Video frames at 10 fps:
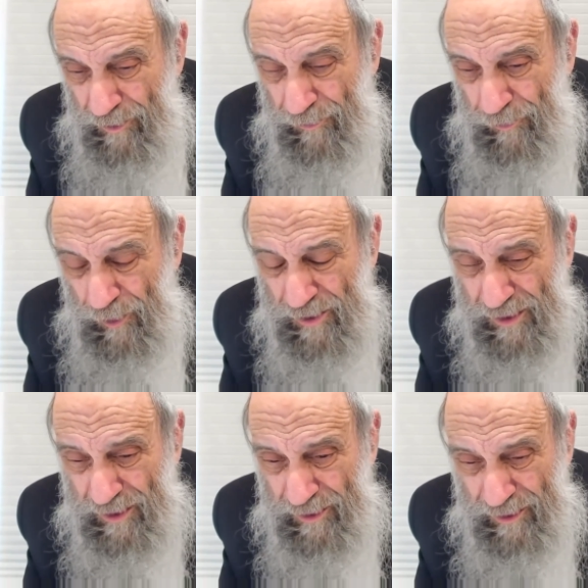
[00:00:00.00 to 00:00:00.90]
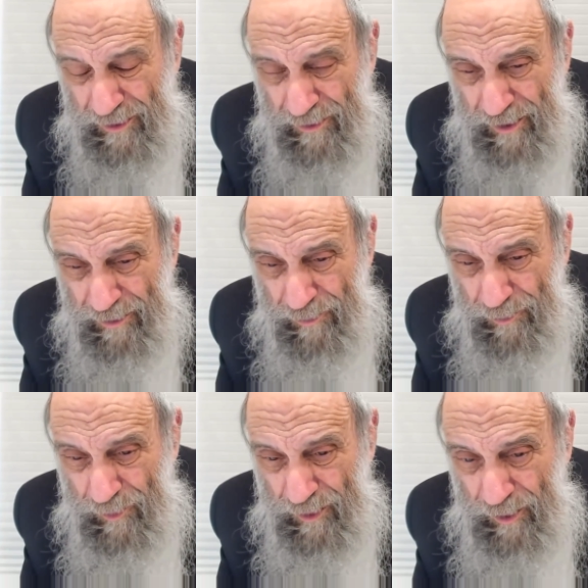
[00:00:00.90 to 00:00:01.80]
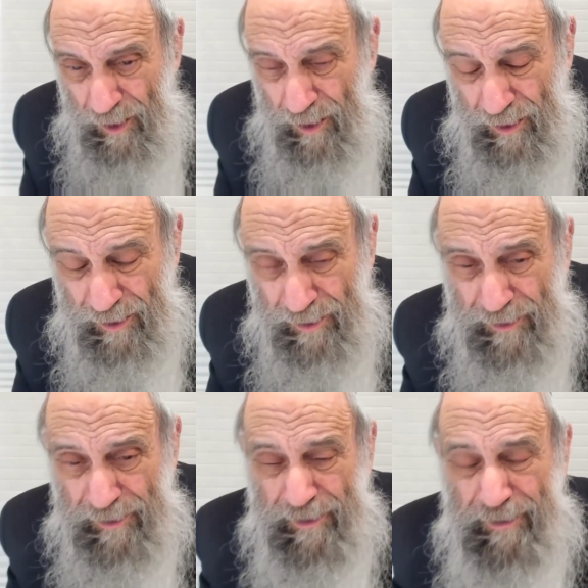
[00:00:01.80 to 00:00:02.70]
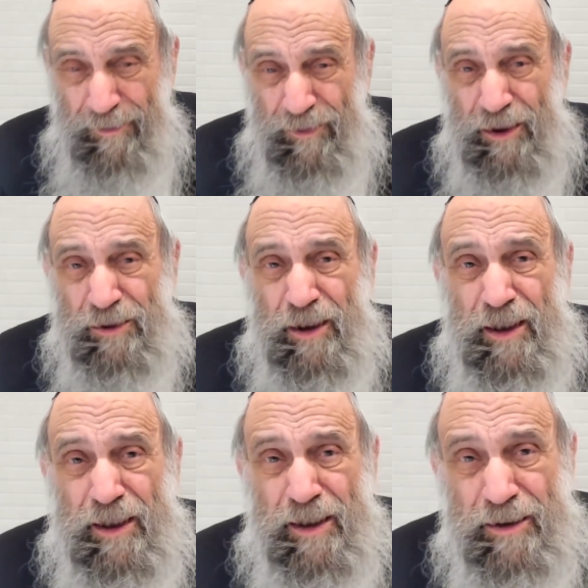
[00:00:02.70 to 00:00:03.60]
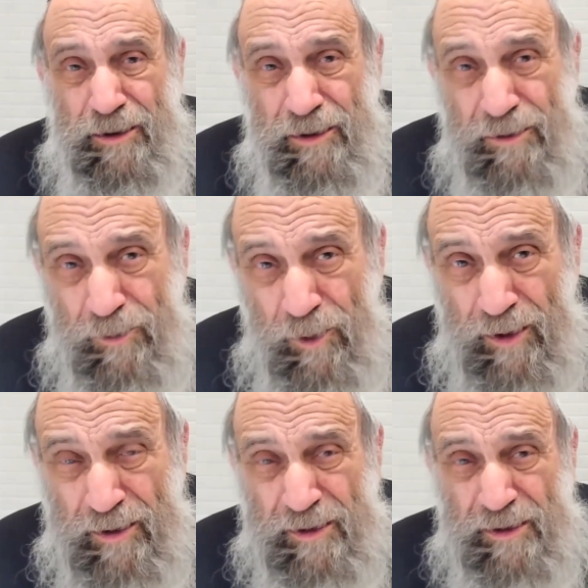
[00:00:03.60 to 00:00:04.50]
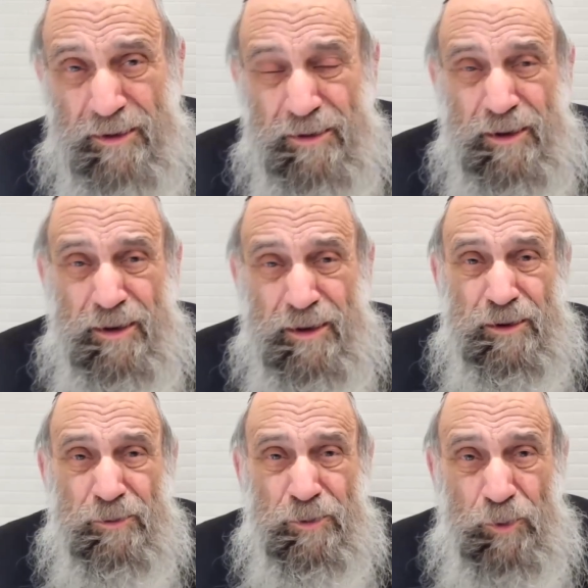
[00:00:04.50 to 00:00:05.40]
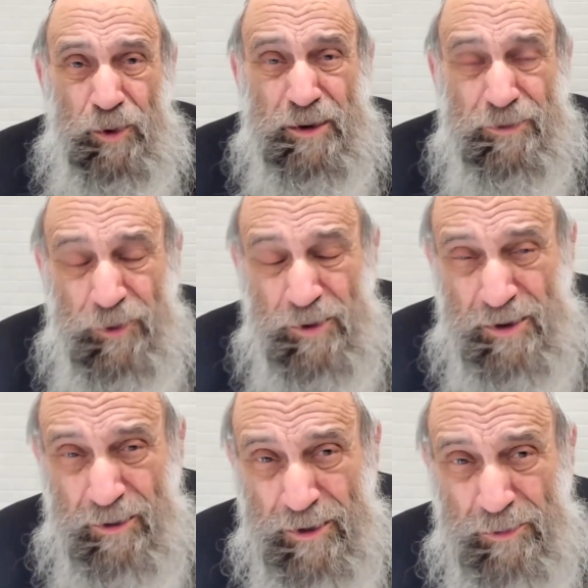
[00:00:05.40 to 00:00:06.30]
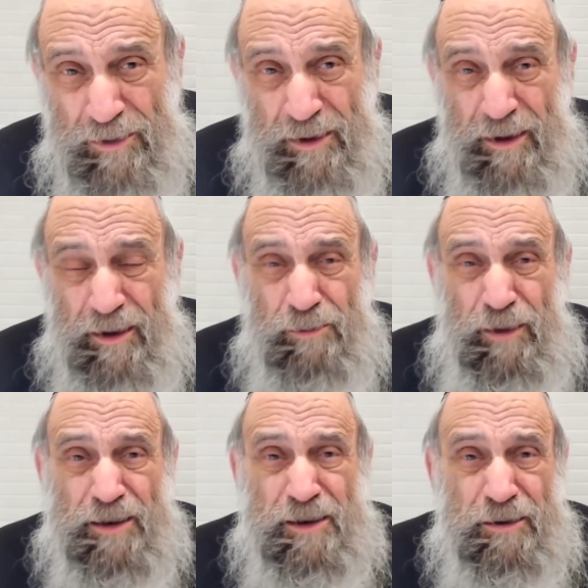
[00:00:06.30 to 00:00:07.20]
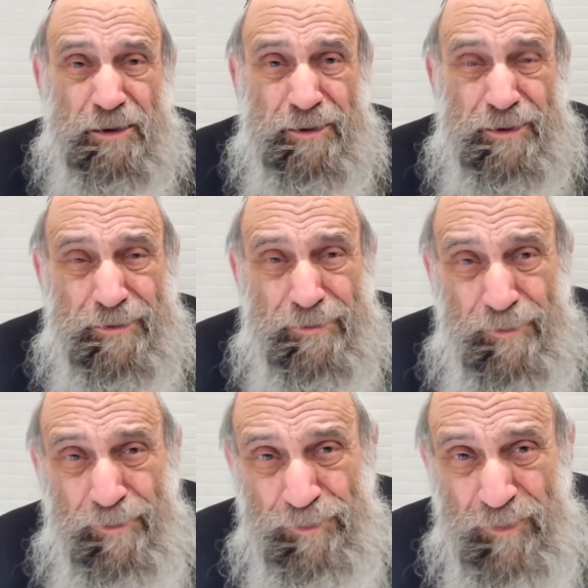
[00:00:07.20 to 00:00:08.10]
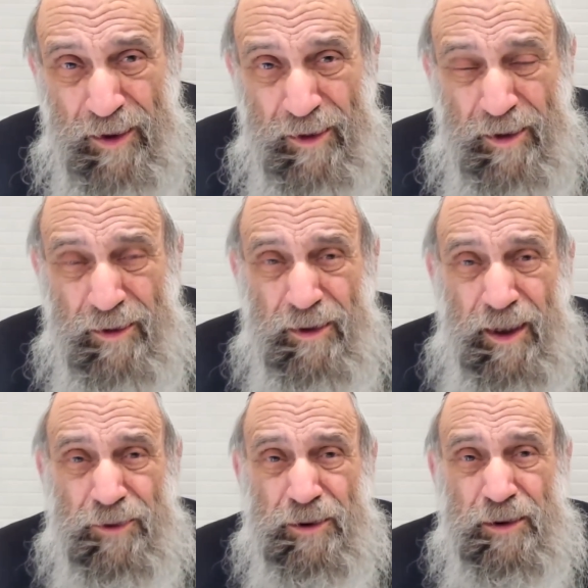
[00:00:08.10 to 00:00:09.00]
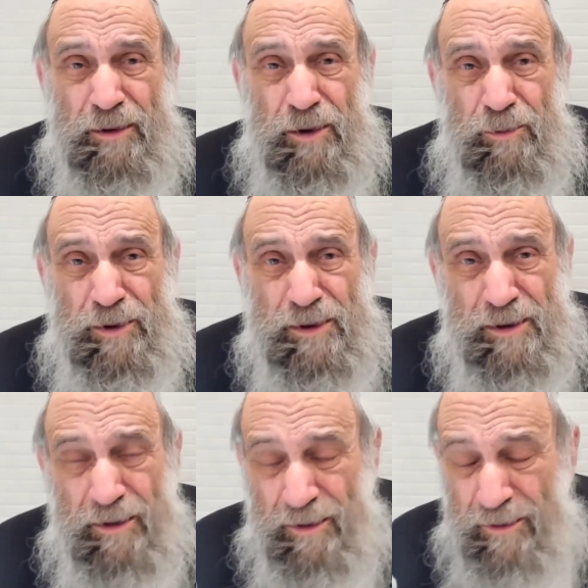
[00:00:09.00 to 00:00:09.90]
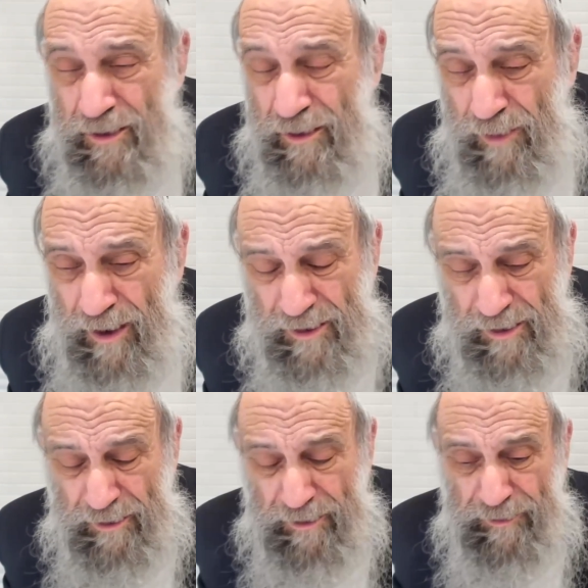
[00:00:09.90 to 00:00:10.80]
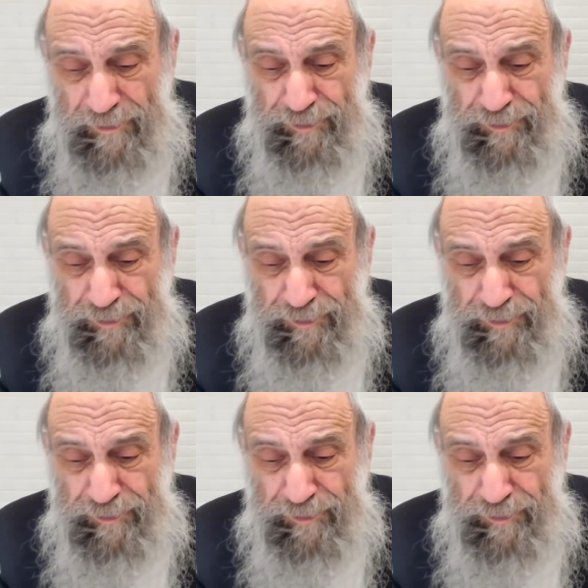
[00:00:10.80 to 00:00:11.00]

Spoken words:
the first law that they had was, one of the first laws was eating matzah, not to eat chametz, to eat matzah.